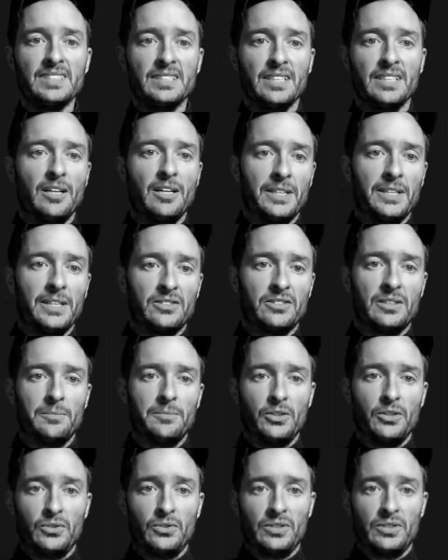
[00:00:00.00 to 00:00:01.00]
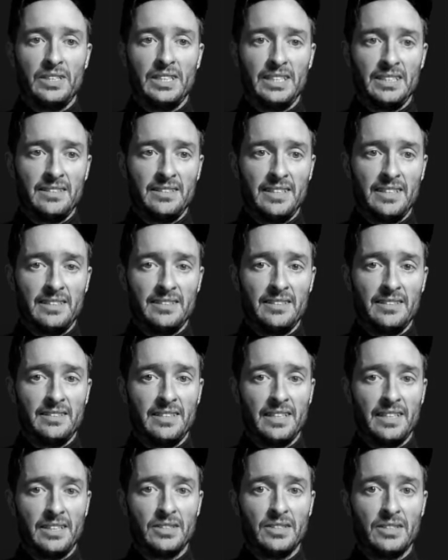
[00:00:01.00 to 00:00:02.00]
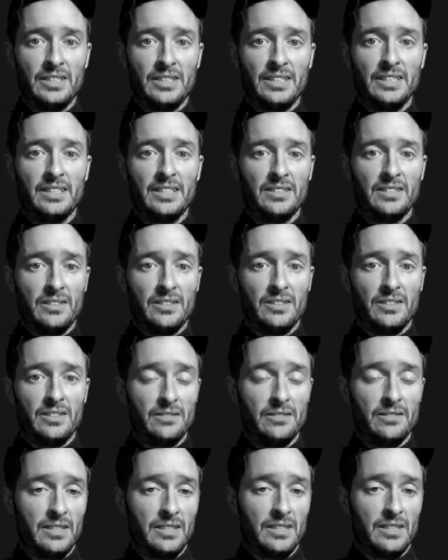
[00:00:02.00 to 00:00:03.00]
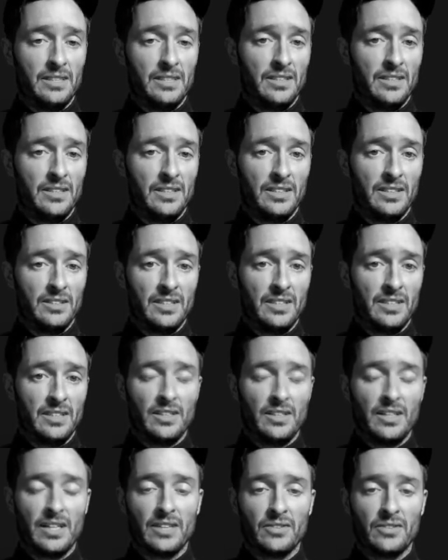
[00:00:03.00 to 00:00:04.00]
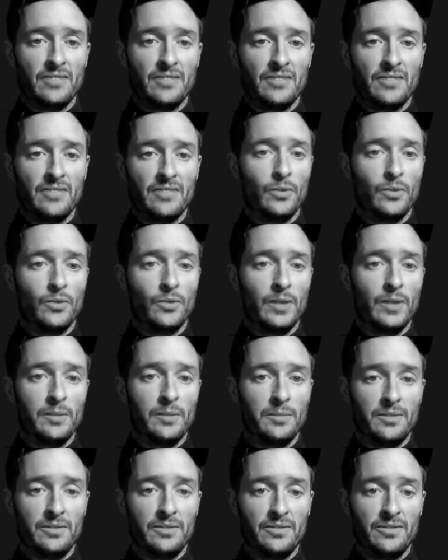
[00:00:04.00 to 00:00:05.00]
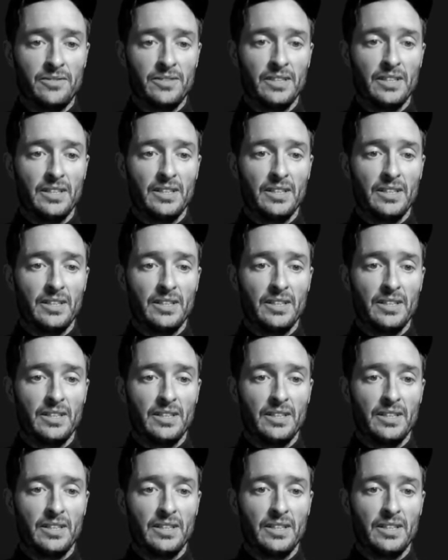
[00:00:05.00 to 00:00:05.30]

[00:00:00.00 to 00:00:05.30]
about some of those things necessarily, because they're things that are outside of our realm of